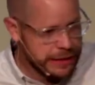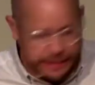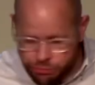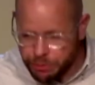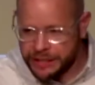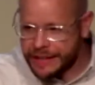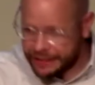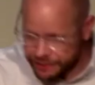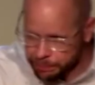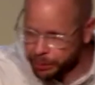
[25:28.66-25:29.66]
It's really
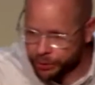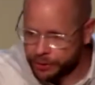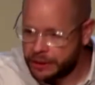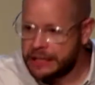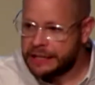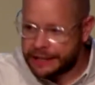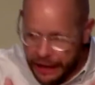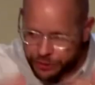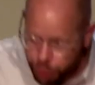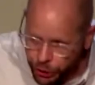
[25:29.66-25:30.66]
that simple.
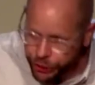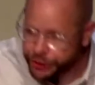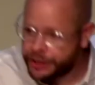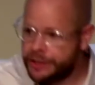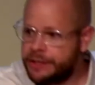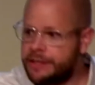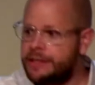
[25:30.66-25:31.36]
God's word